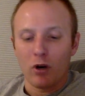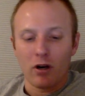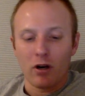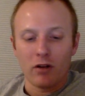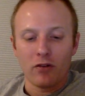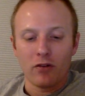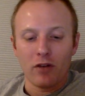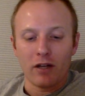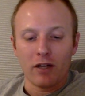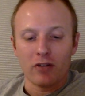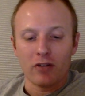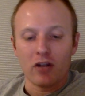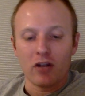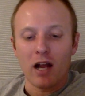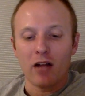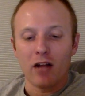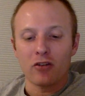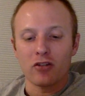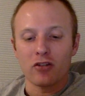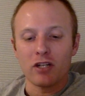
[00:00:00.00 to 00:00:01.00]
and words
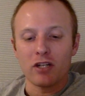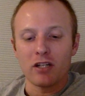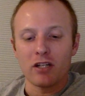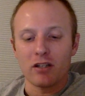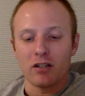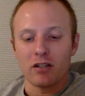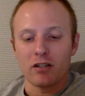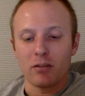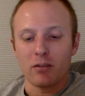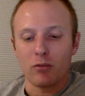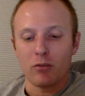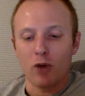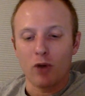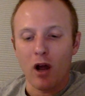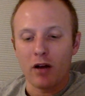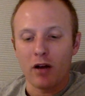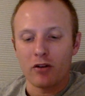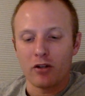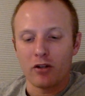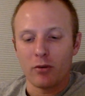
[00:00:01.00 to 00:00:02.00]
like child
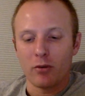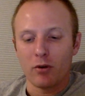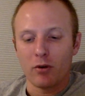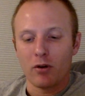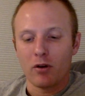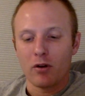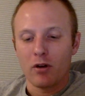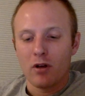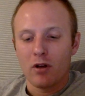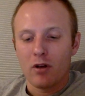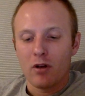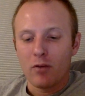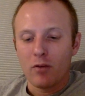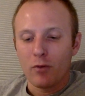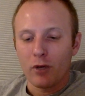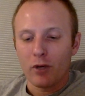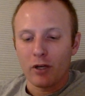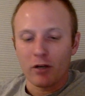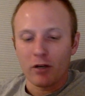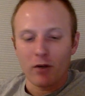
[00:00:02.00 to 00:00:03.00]
genius and prodigy were
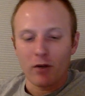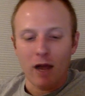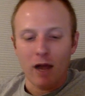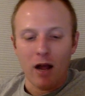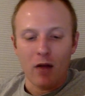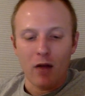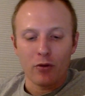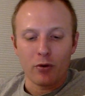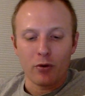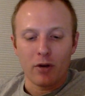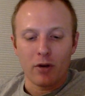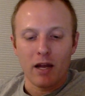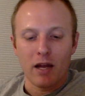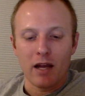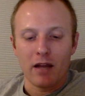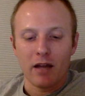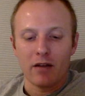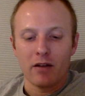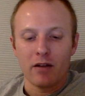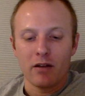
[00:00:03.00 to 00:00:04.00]
flitting around
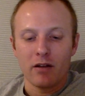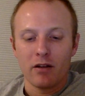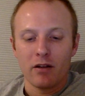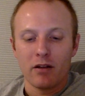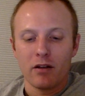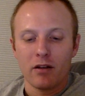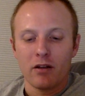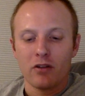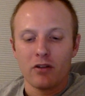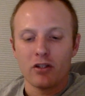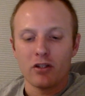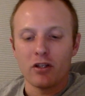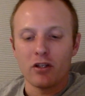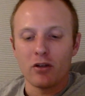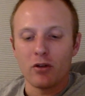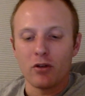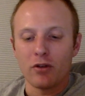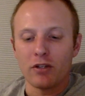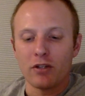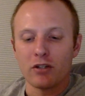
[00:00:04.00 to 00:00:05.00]
through her head.
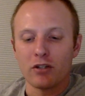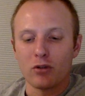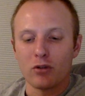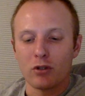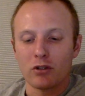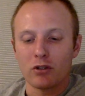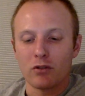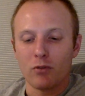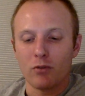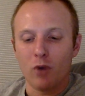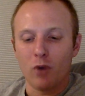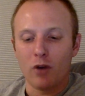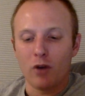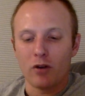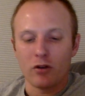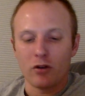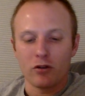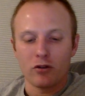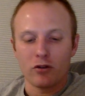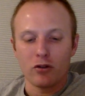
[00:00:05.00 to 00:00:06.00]
She knew that these sorts
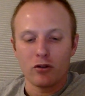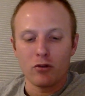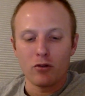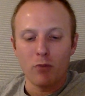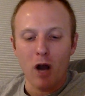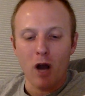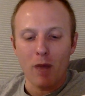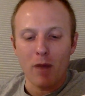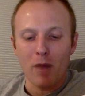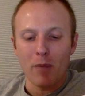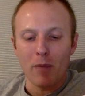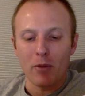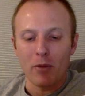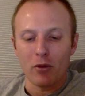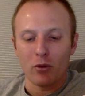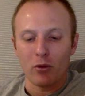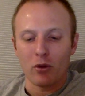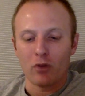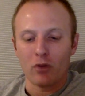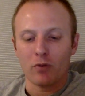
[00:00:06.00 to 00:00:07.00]
of wonders do
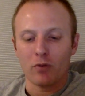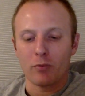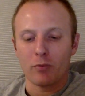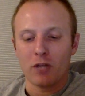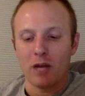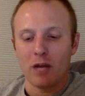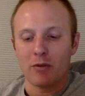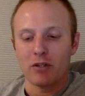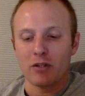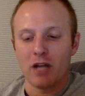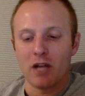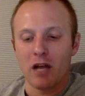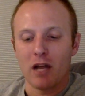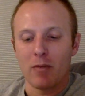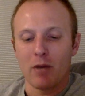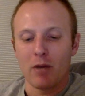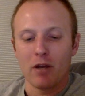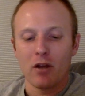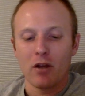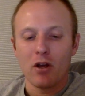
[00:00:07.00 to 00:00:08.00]
pop up in the world from time
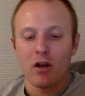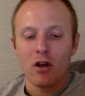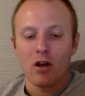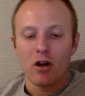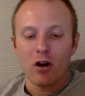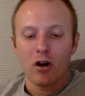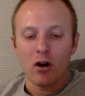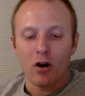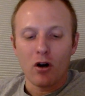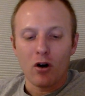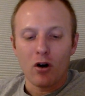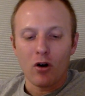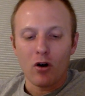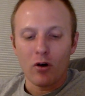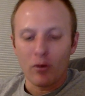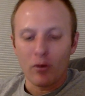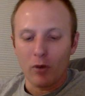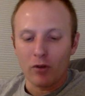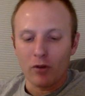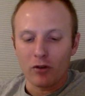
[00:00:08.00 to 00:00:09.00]
to time, but
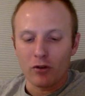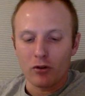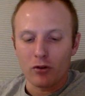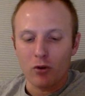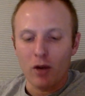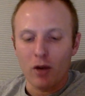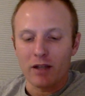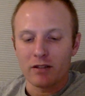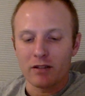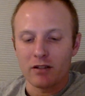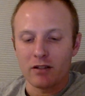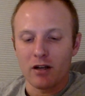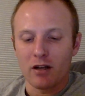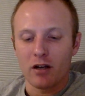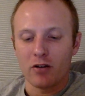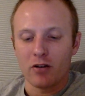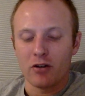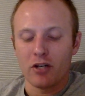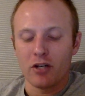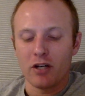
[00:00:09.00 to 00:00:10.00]
only once or
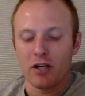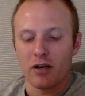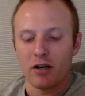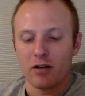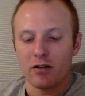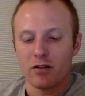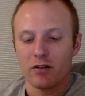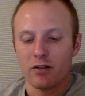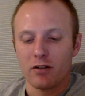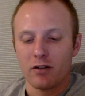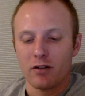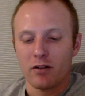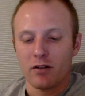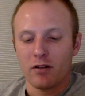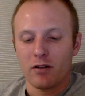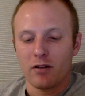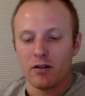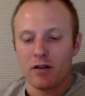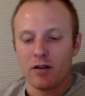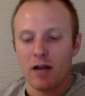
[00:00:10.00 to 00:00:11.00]
twice in a hundred
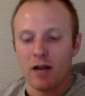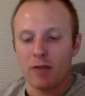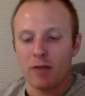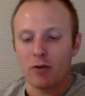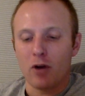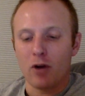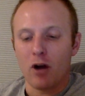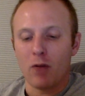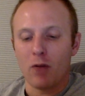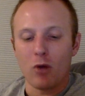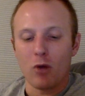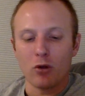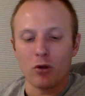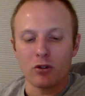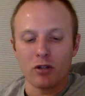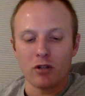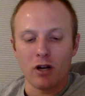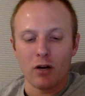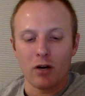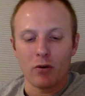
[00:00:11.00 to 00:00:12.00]
years. After
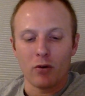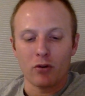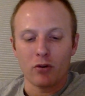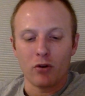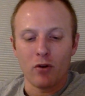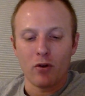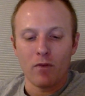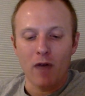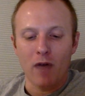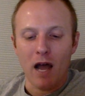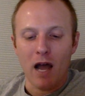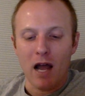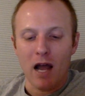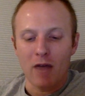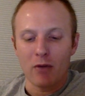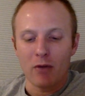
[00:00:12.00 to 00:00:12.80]
all, Mozart was only